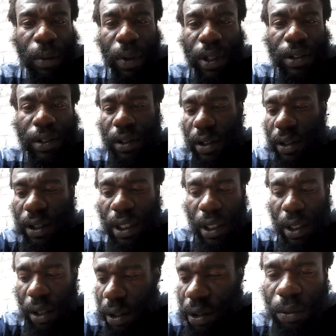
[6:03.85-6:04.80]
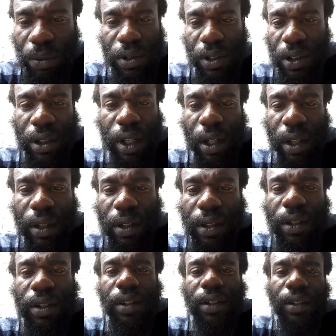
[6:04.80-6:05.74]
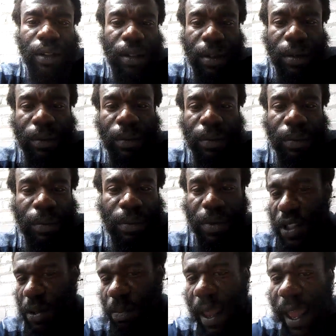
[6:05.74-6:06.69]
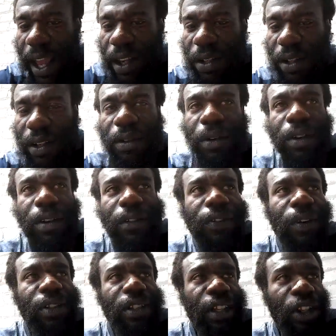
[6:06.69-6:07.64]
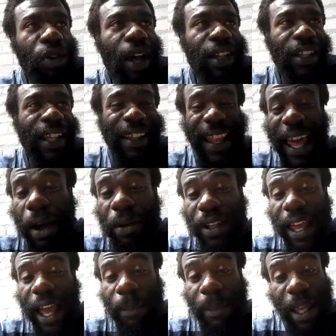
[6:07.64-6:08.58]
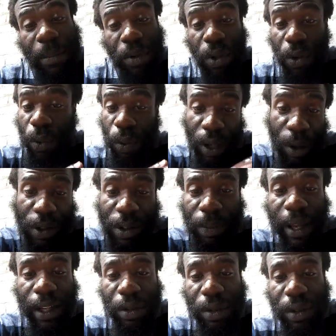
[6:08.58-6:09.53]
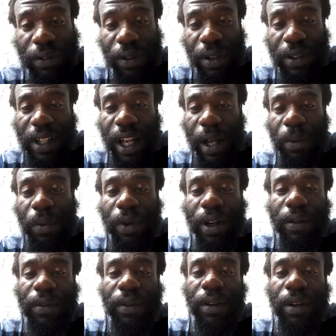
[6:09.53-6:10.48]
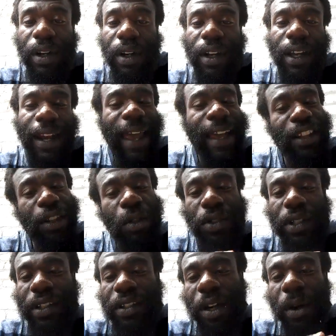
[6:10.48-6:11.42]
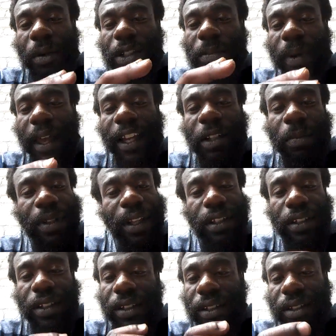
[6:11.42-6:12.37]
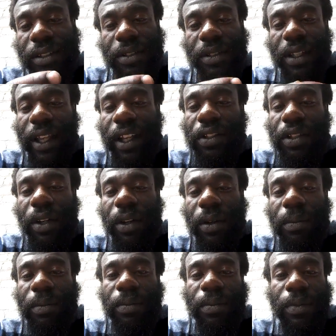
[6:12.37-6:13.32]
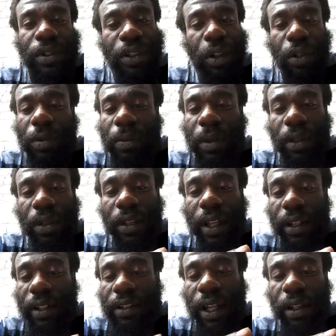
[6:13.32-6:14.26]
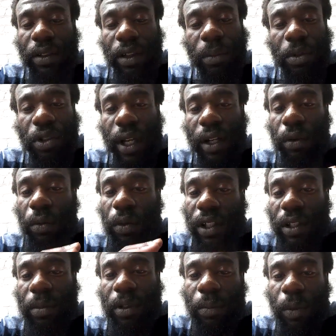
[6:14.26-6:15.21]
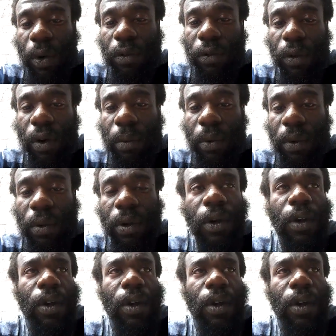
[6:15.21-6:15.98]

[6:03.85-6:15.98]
It wasn't just like you was just gonna smash it on the first time. You have to allow it to happen. Maybe you will smash for the first time or whatever. And I hate using that term smash, but that's just a slang term. Excuse me, ladies out there. I'm trying to really be more formal.